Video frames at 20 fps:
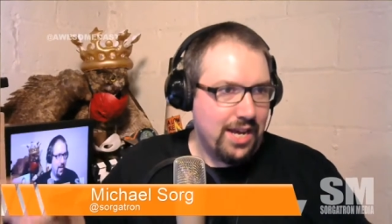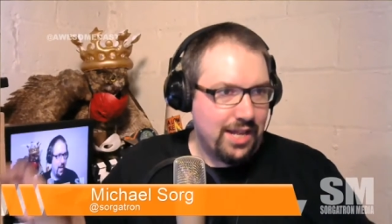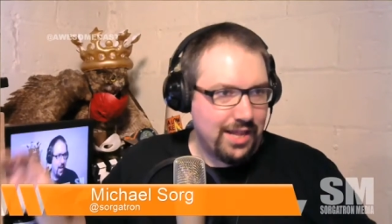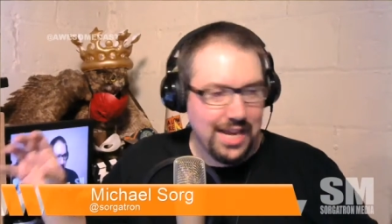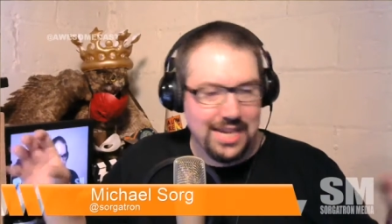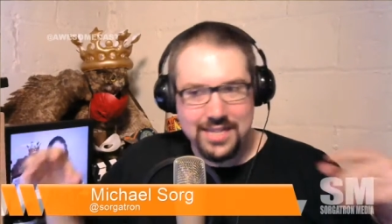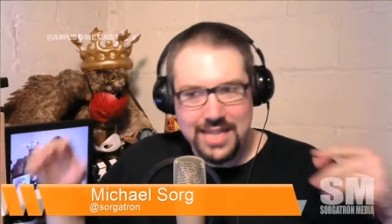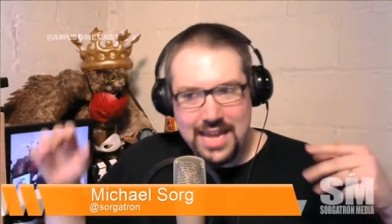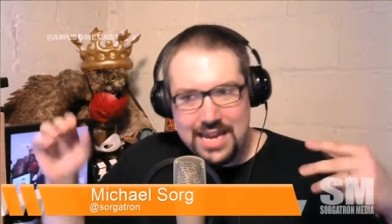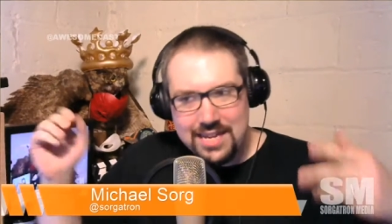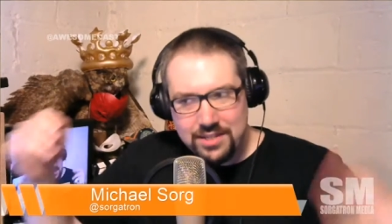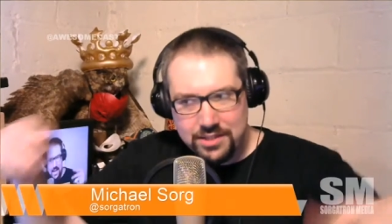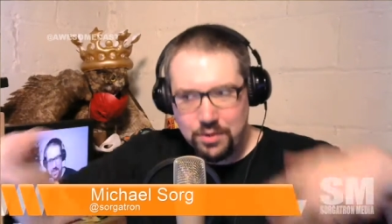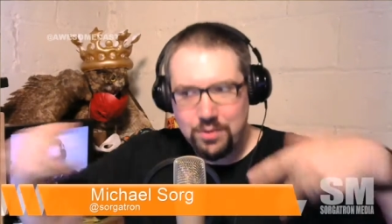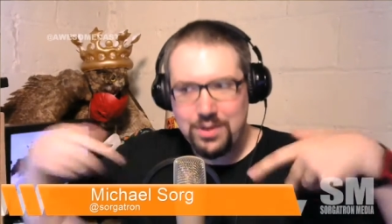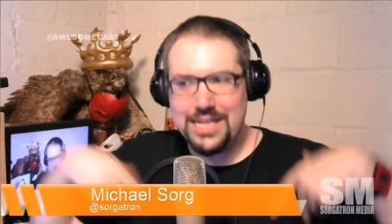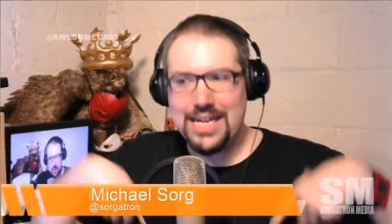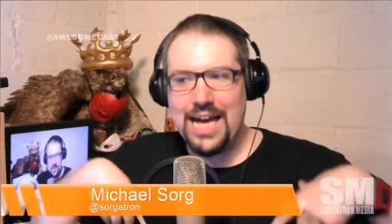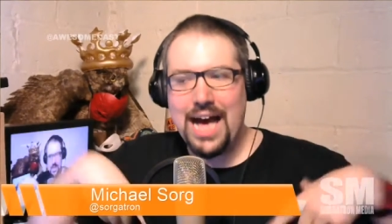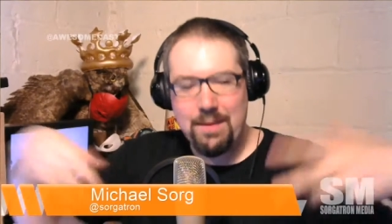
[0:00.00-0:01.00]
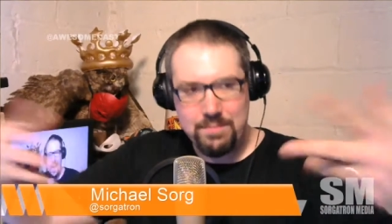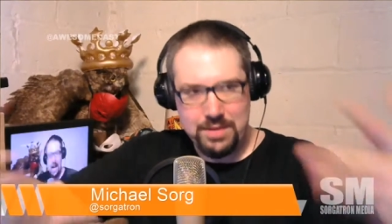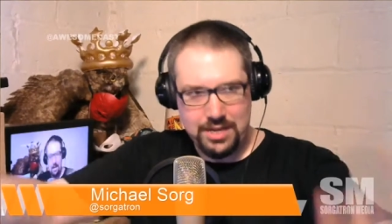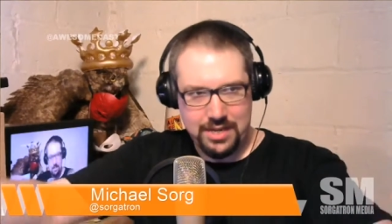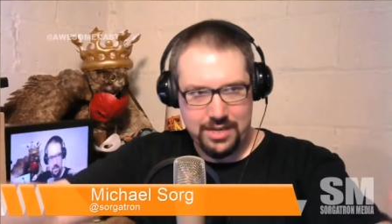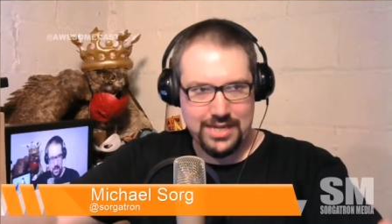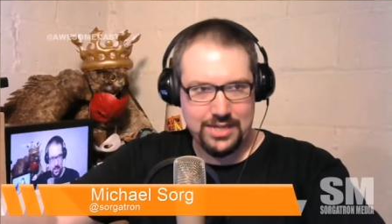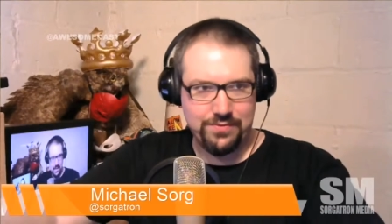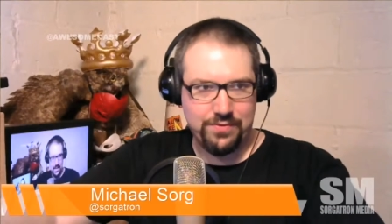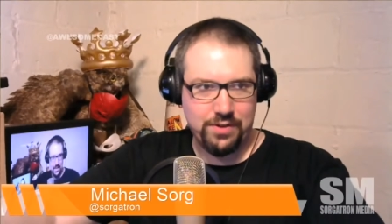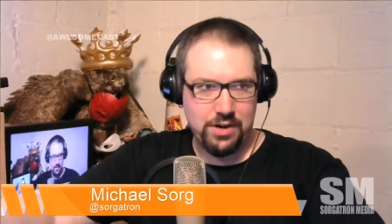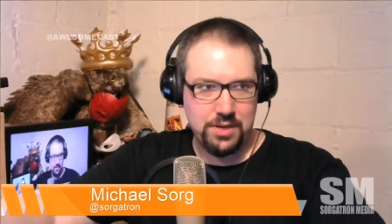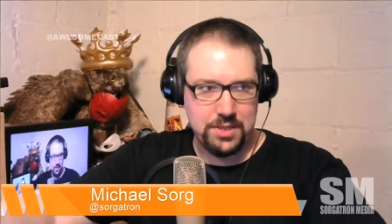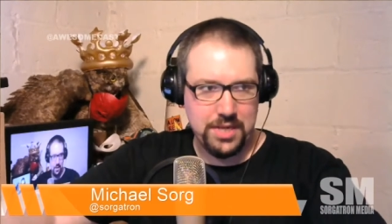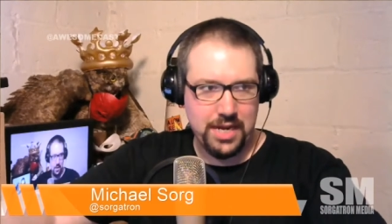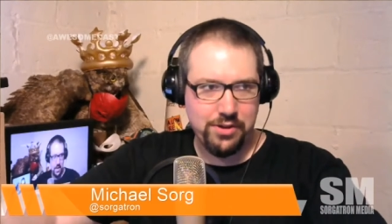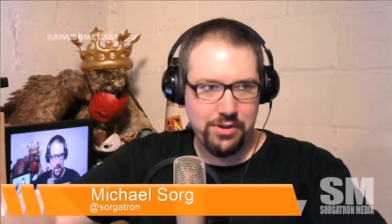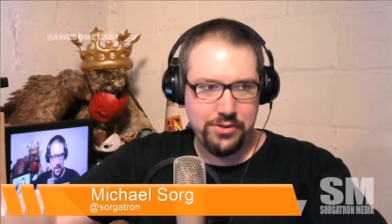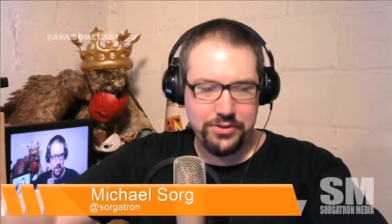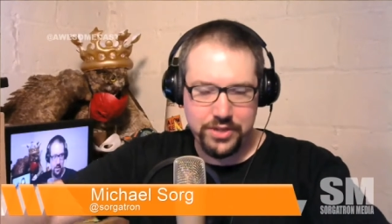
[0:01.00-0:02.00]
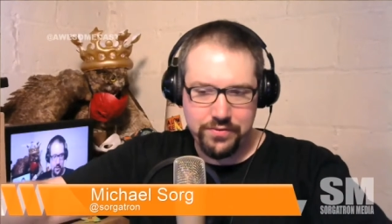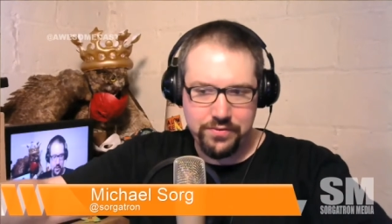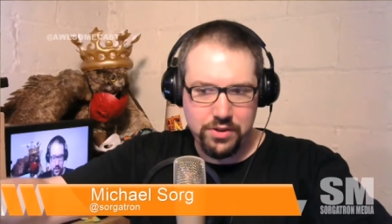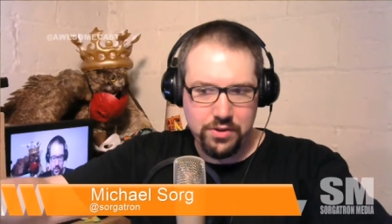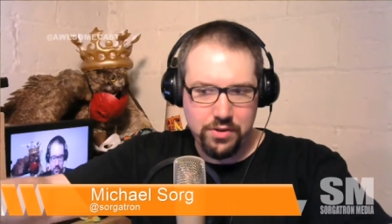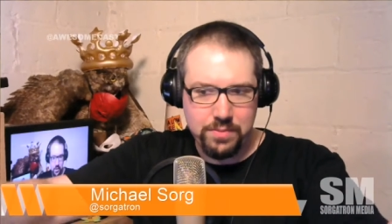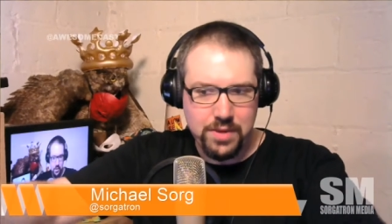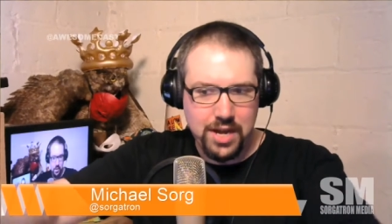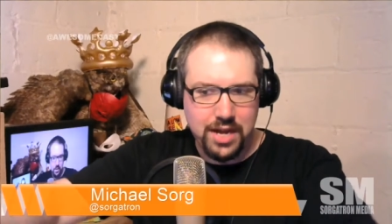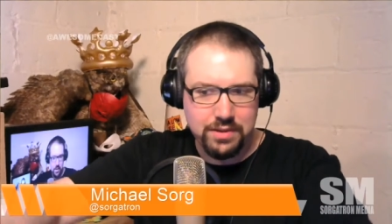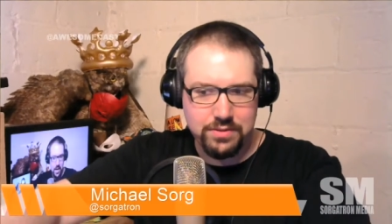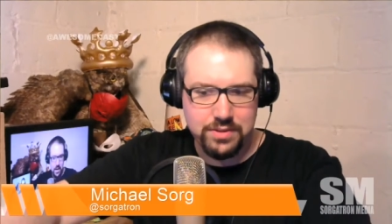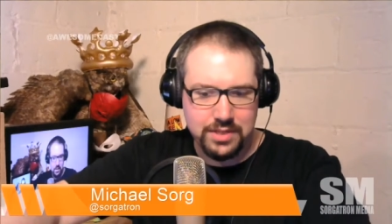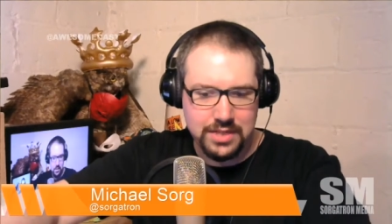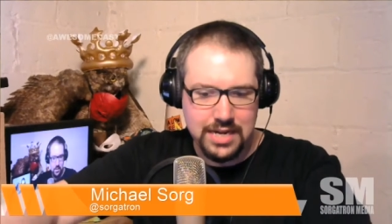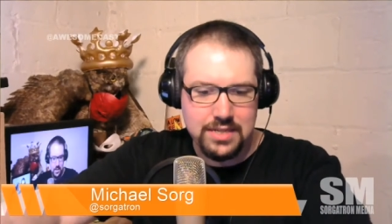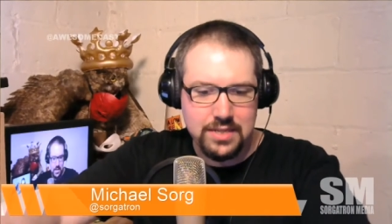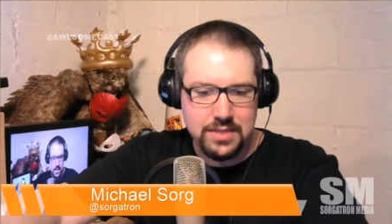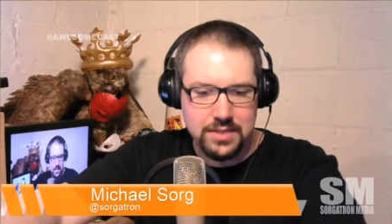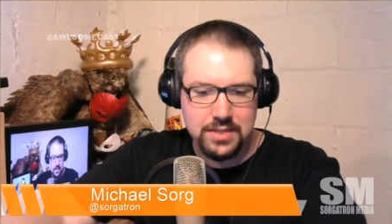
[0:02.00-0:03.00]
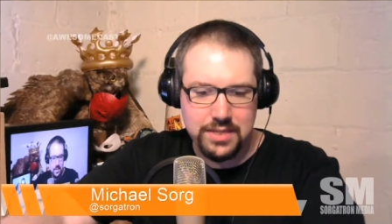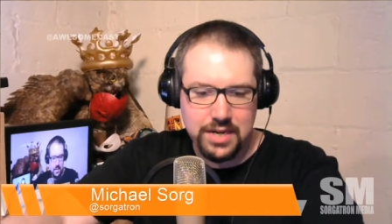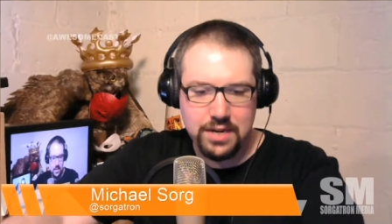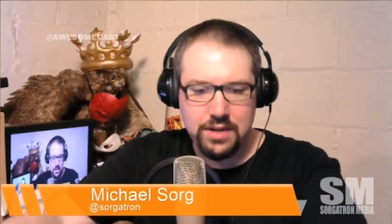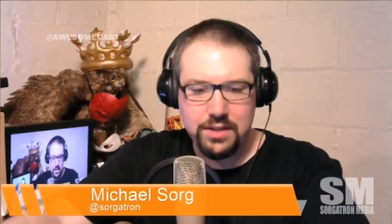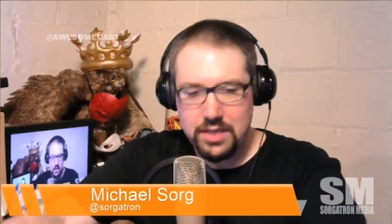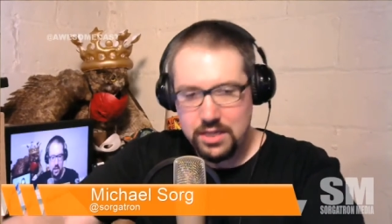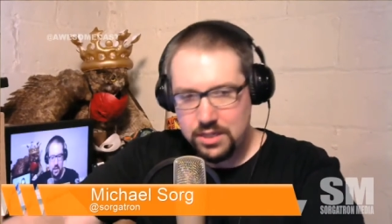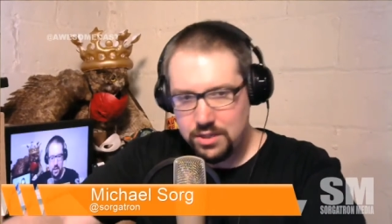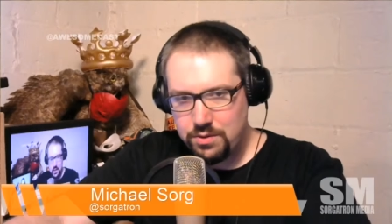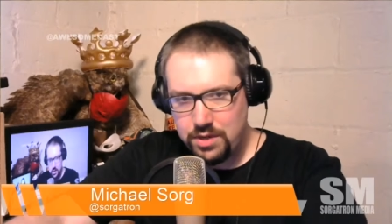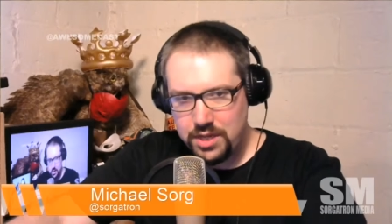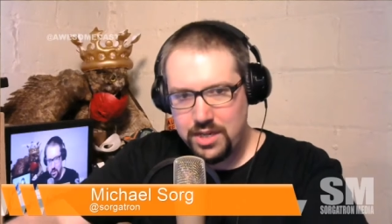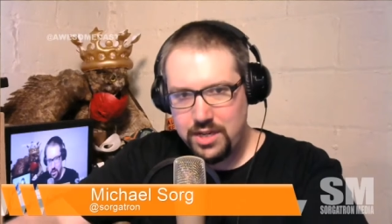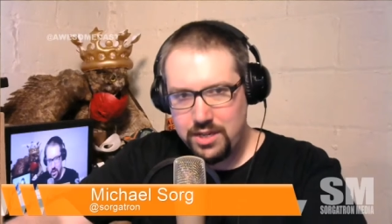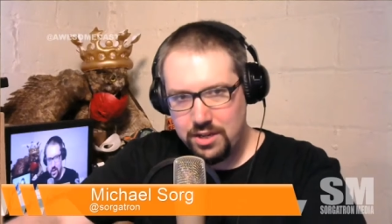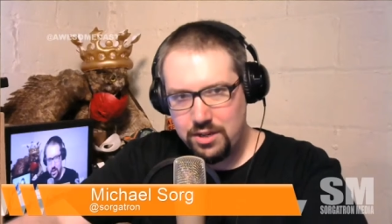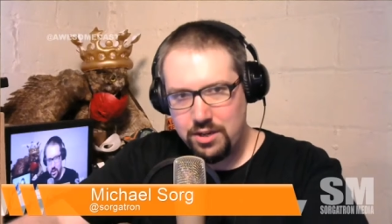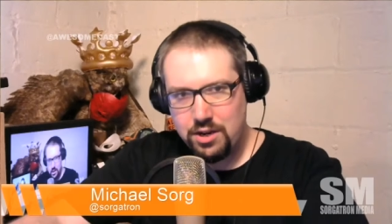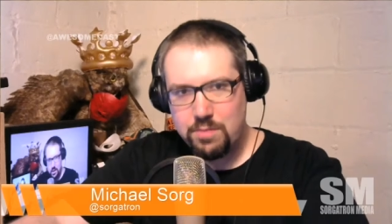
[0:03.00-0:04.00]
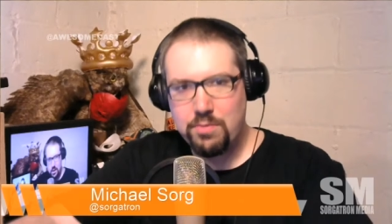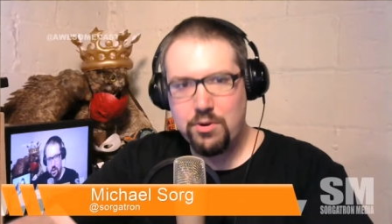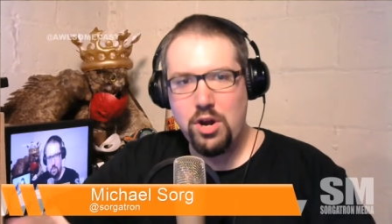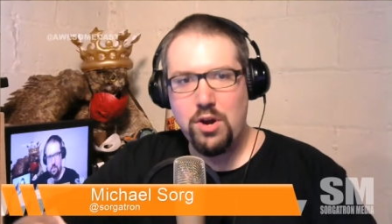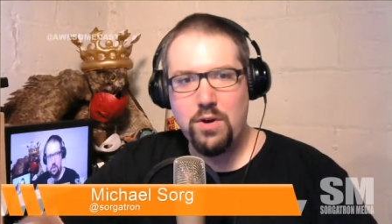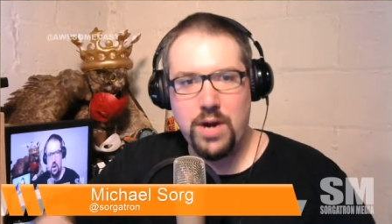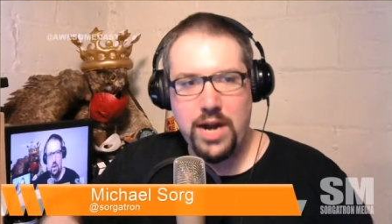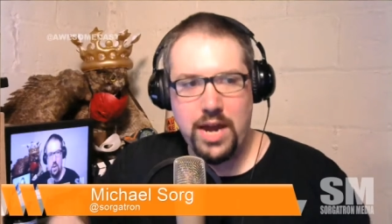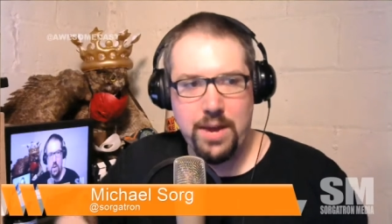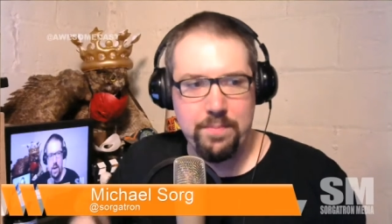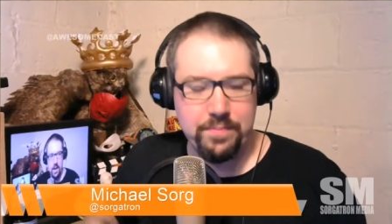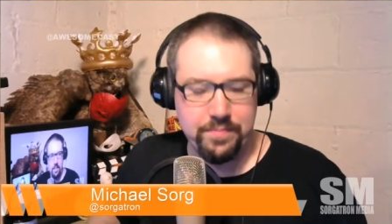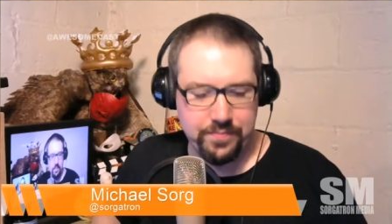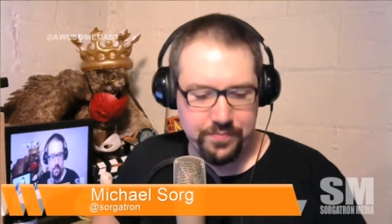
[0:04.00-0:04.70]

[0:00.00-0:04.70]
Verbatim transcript: Like, they still got me as far as that goes, even though I'm not necessarily tuning into their program.